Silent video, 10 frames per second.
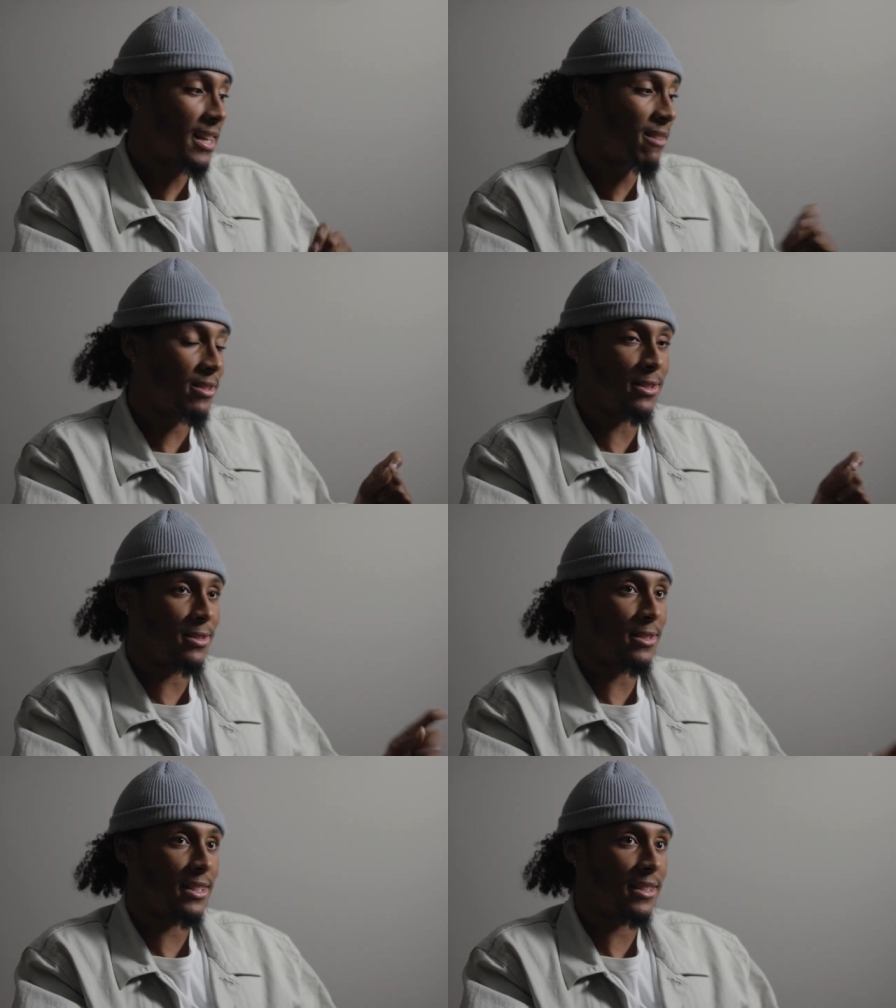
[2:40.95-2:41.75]
Every
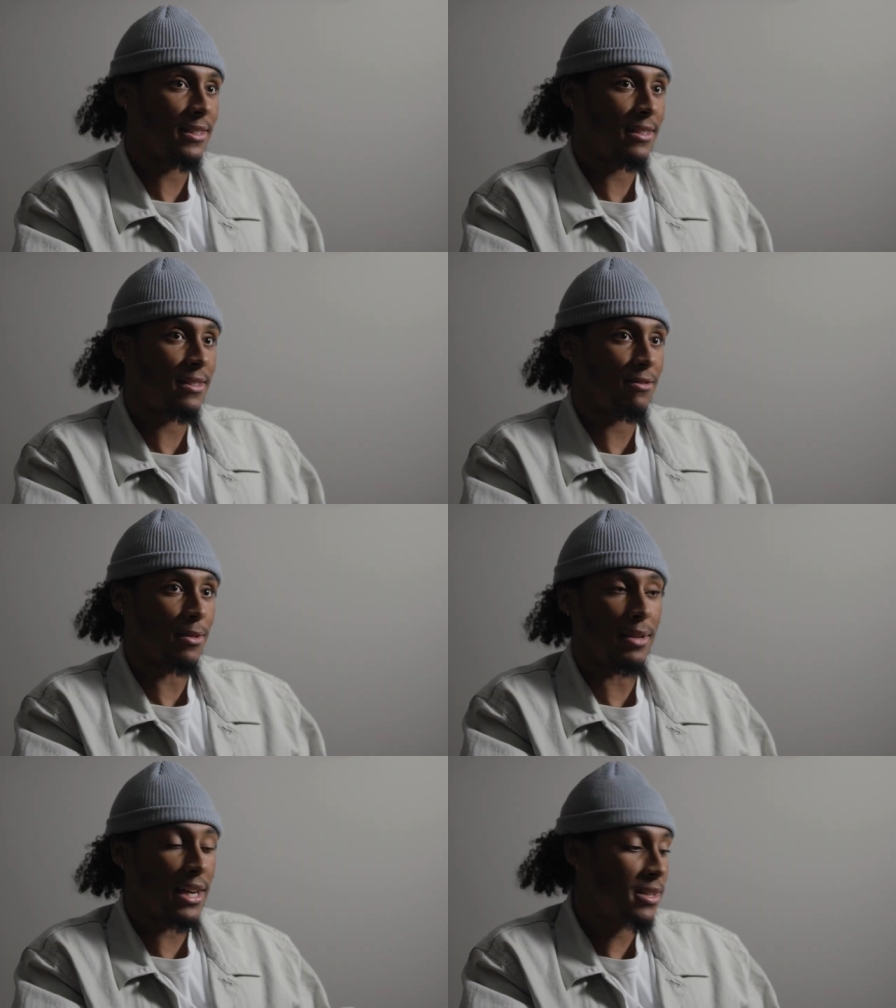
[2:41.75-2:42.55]
little thing
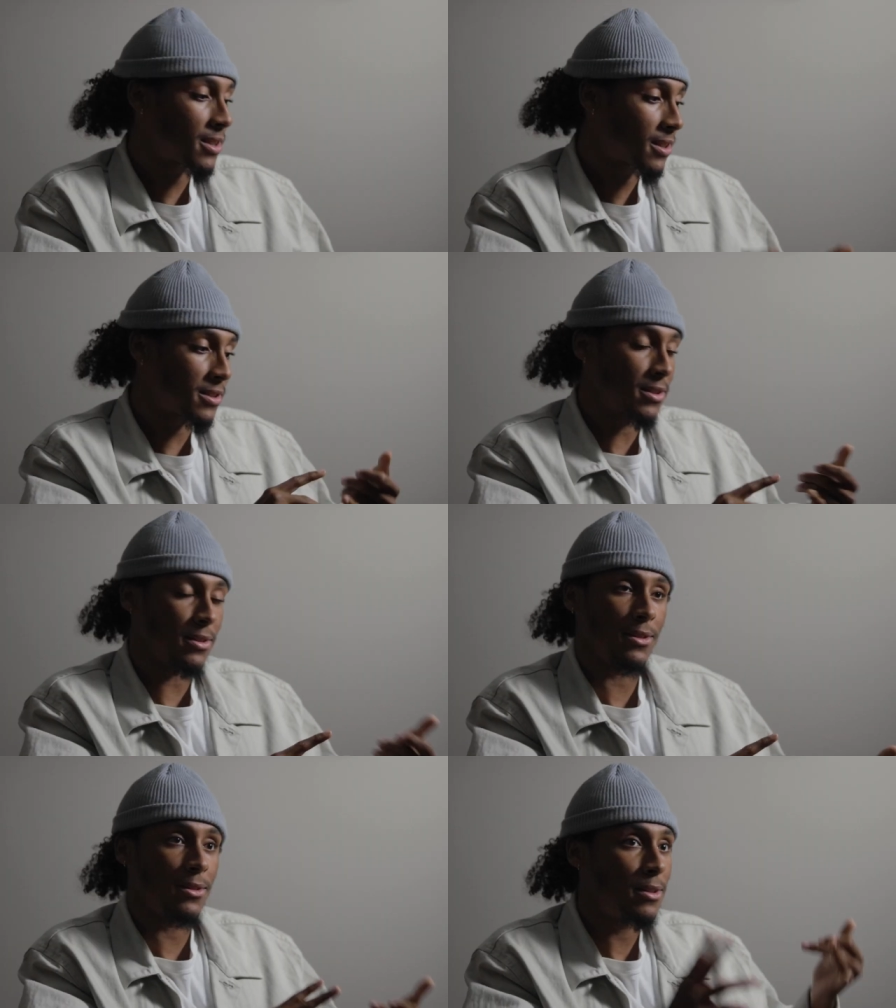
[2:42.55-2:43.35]
from nature
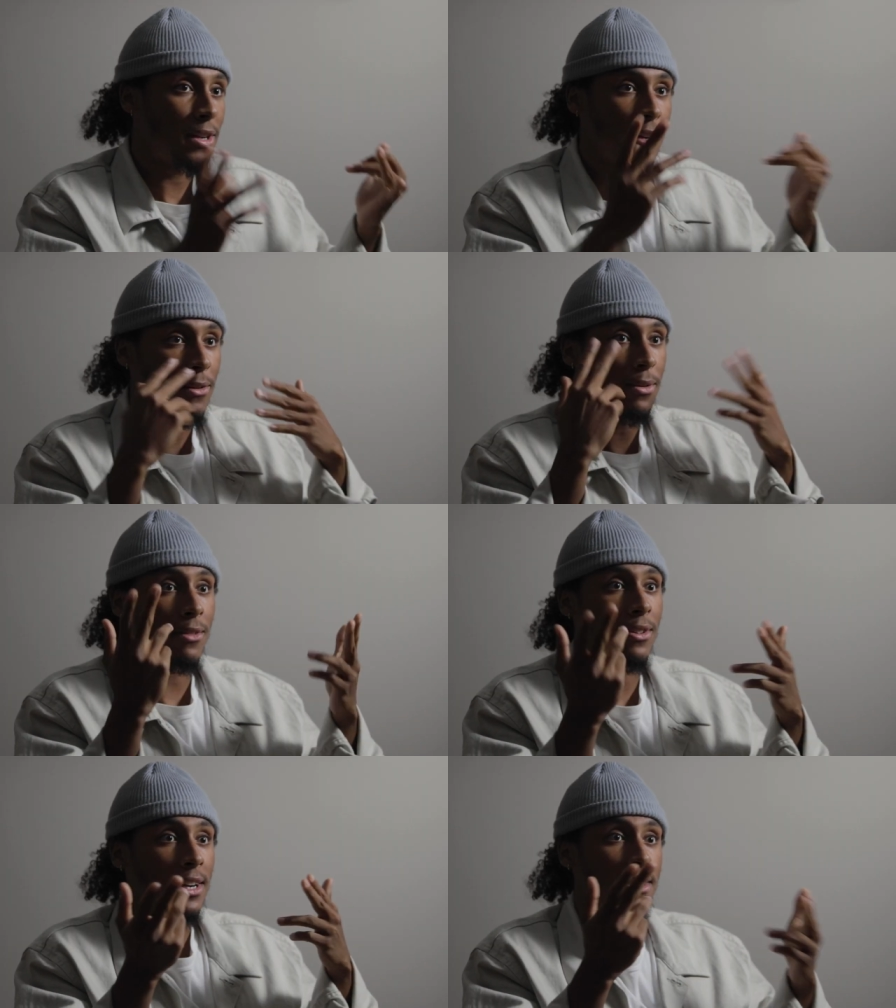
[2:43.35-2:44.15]
to
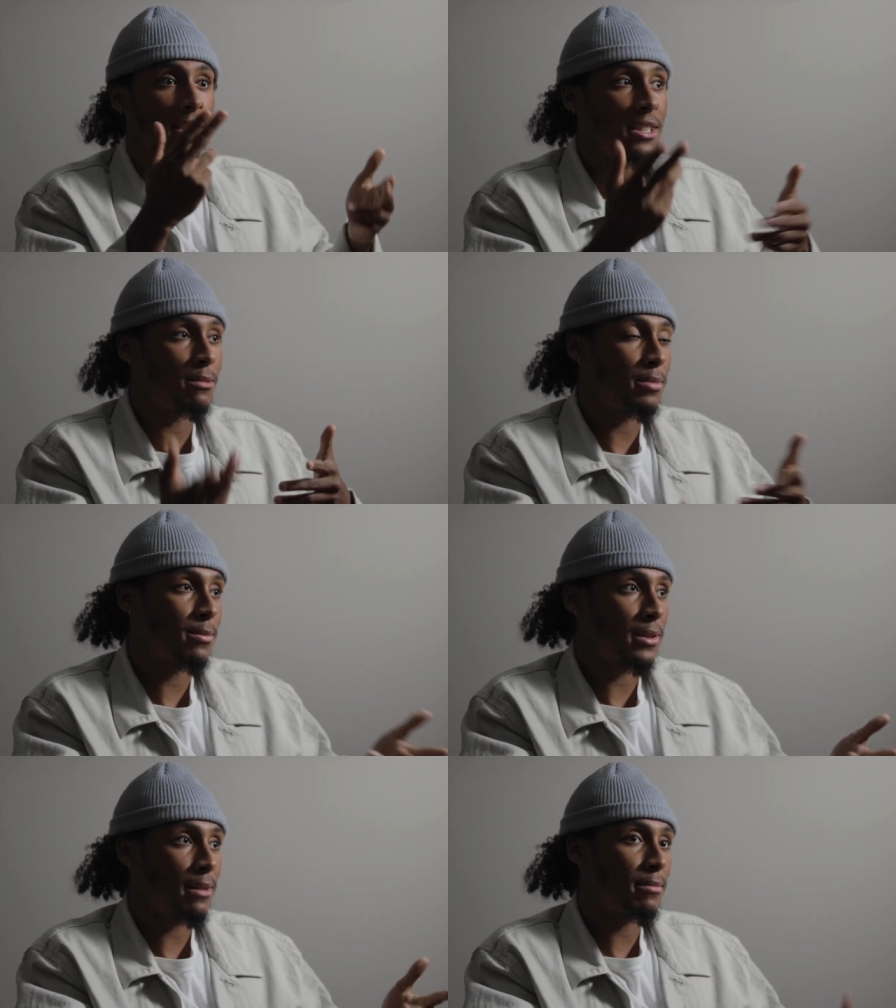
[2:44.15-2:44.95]
whatever I see, the
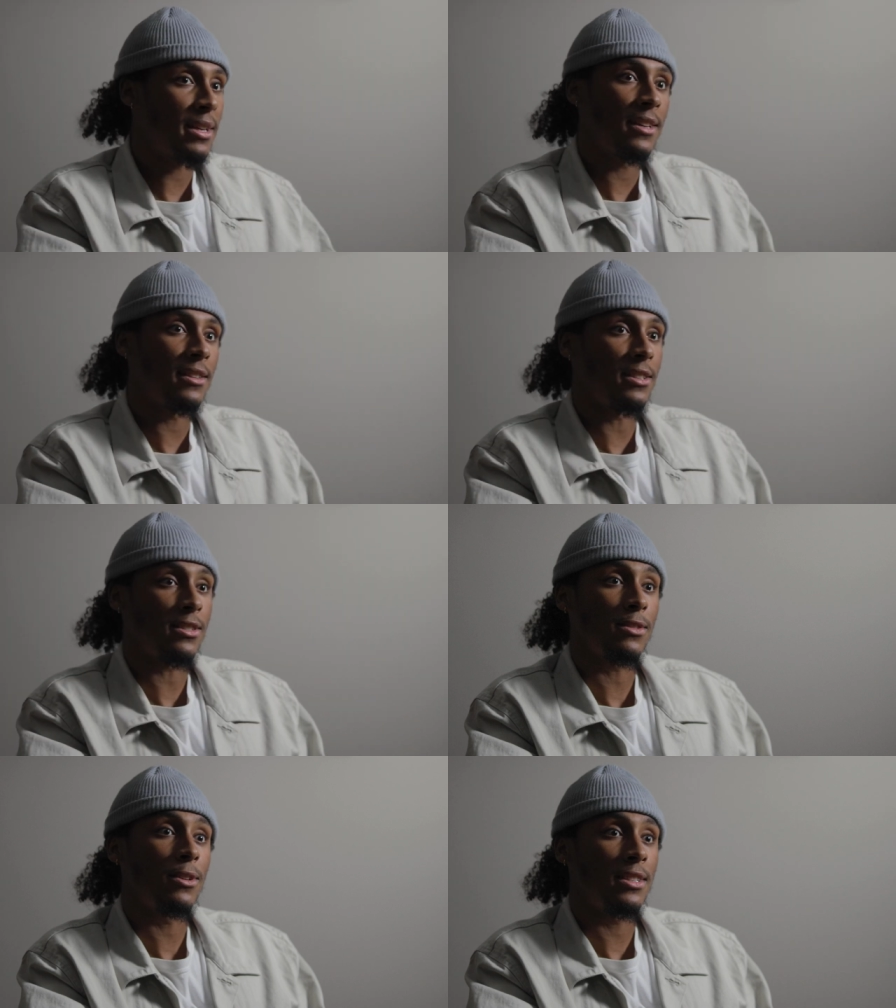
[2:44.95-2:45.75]
people I meet, the
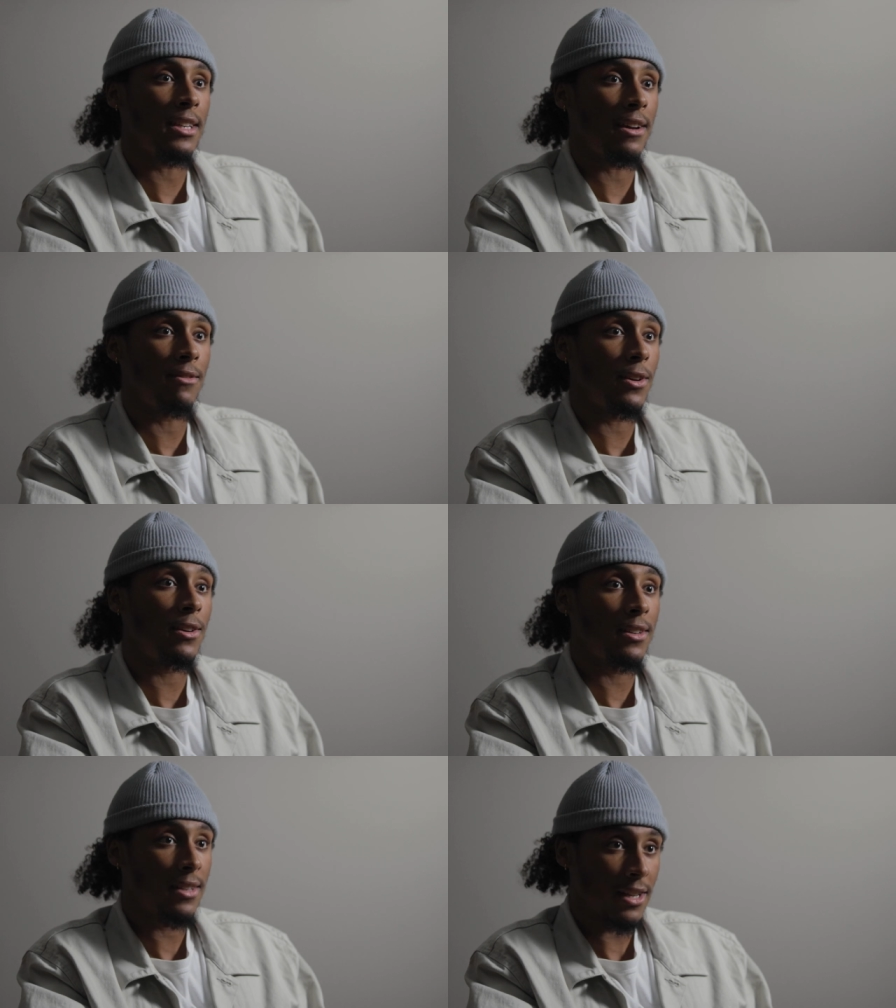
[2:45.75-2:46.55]
stories I've
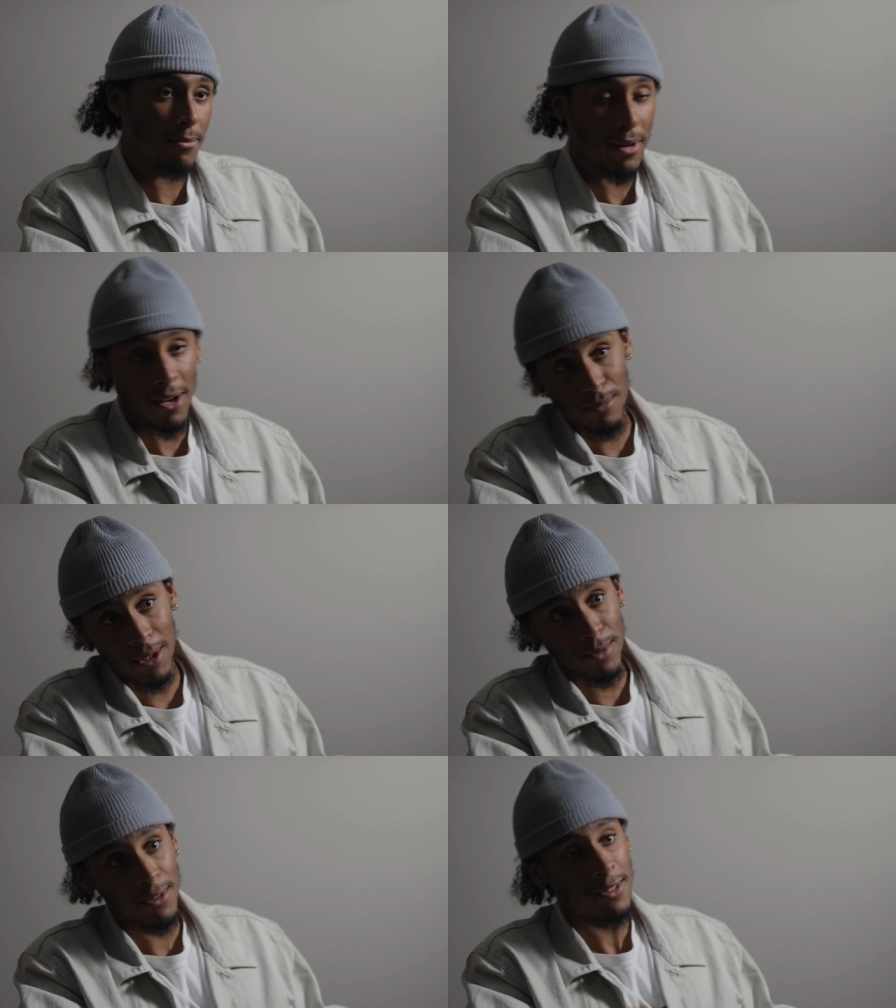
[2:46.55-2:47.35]
heard about
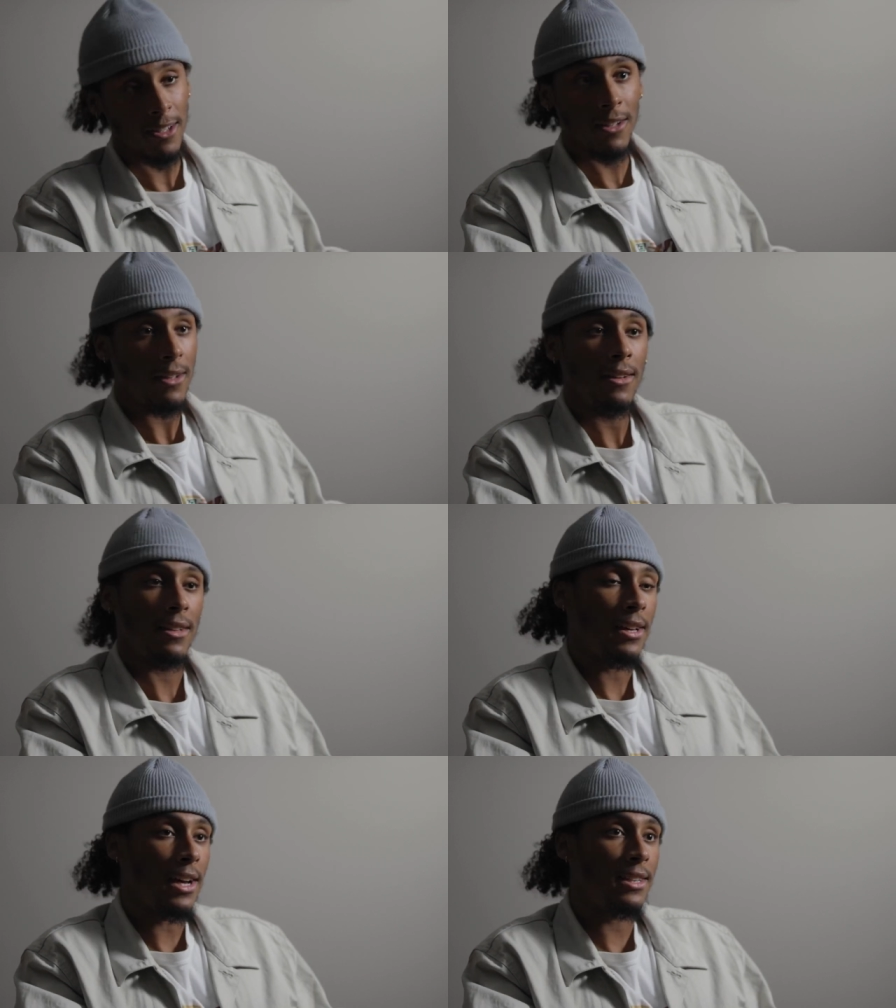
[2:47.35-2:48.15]
people,
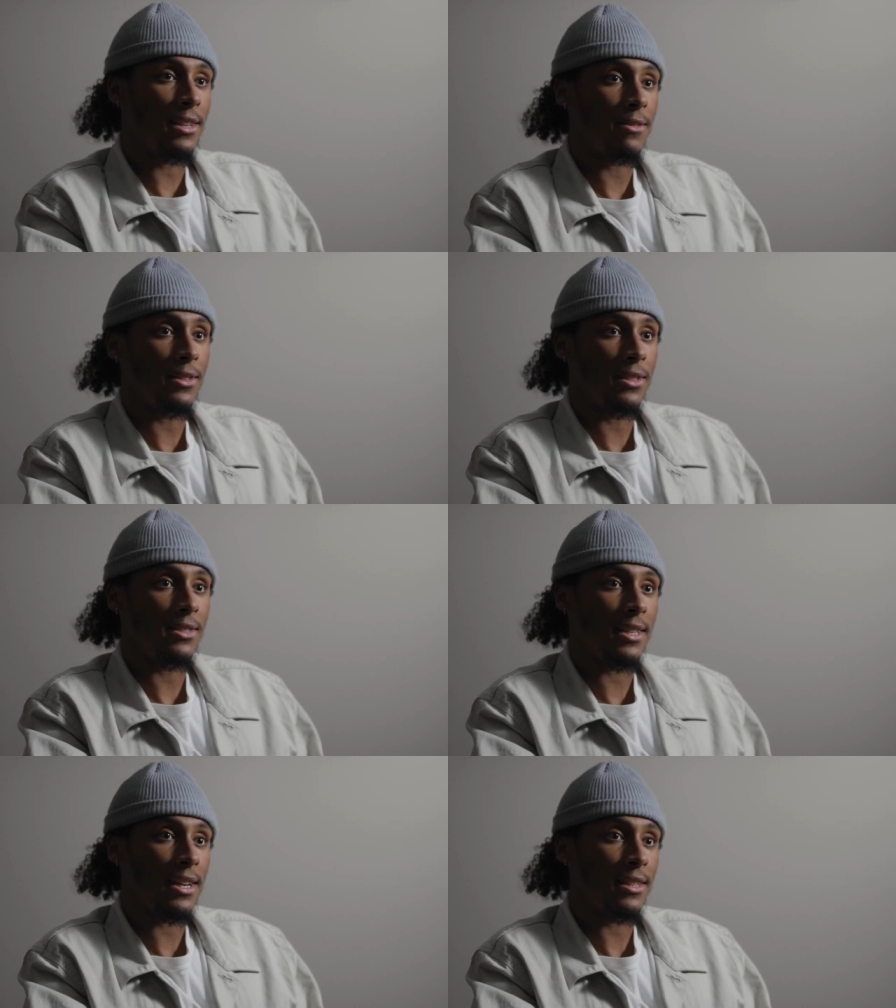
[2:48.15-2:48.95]
I definitely
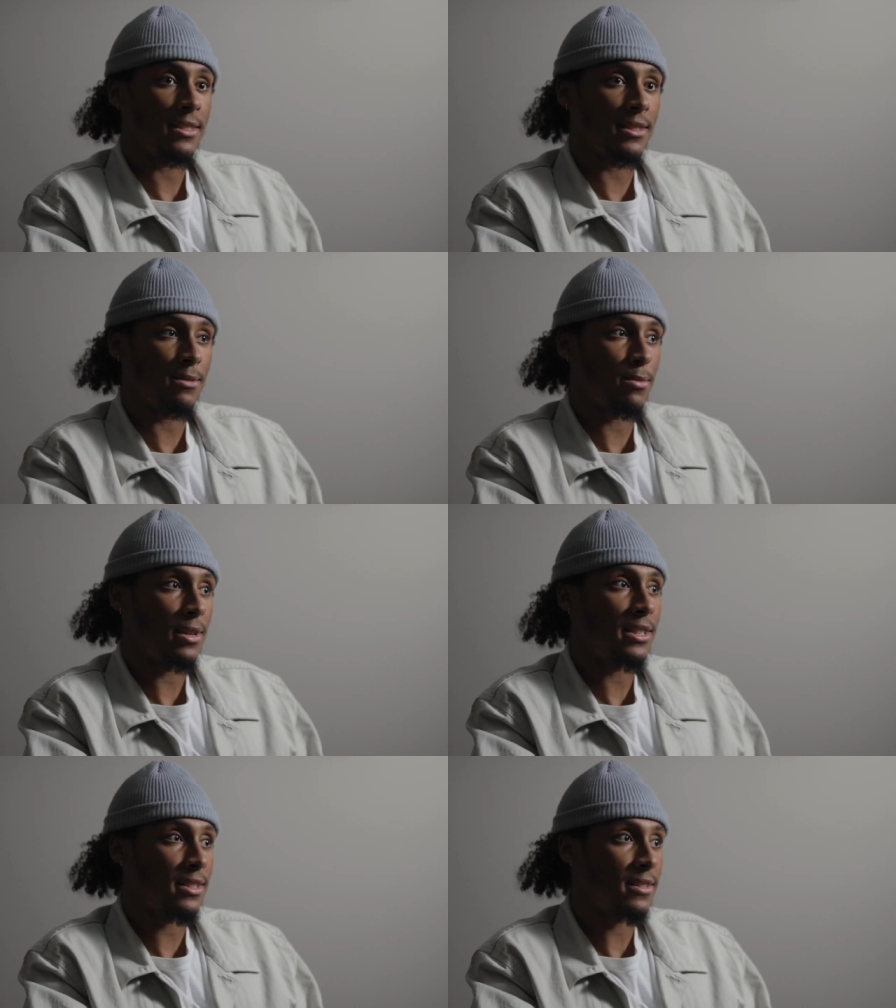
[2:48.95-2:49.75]
use that as
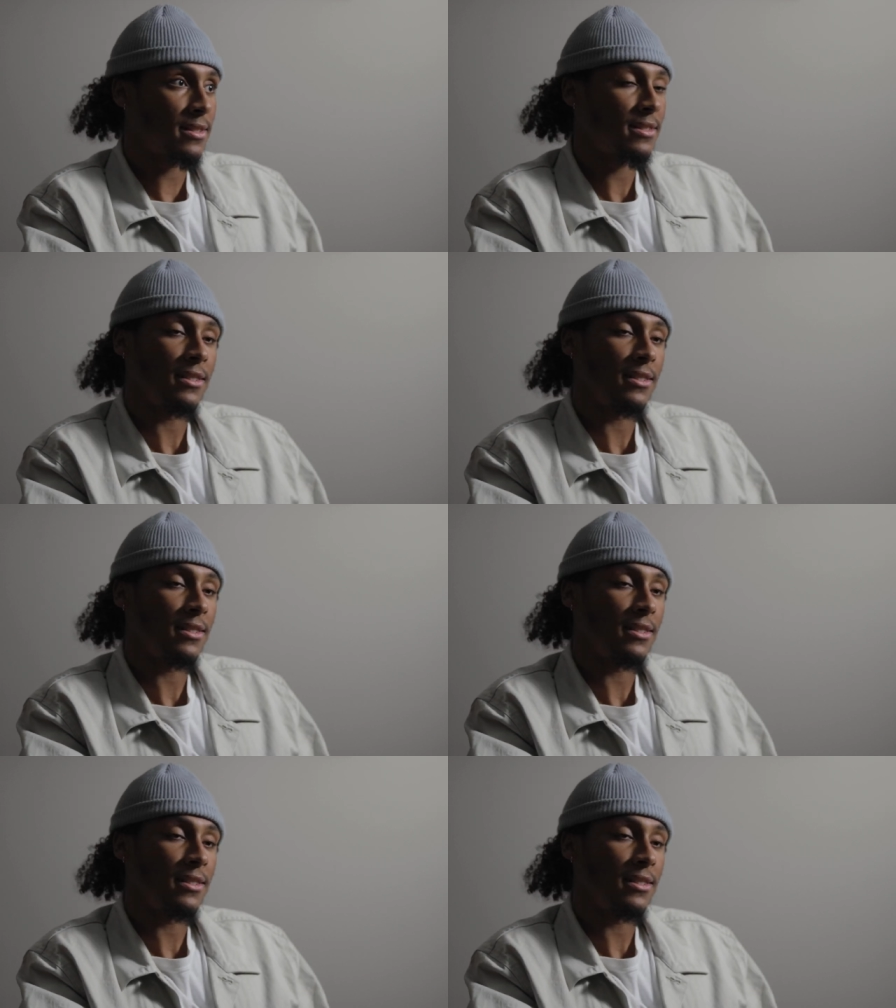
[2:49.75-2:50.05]
inspiration.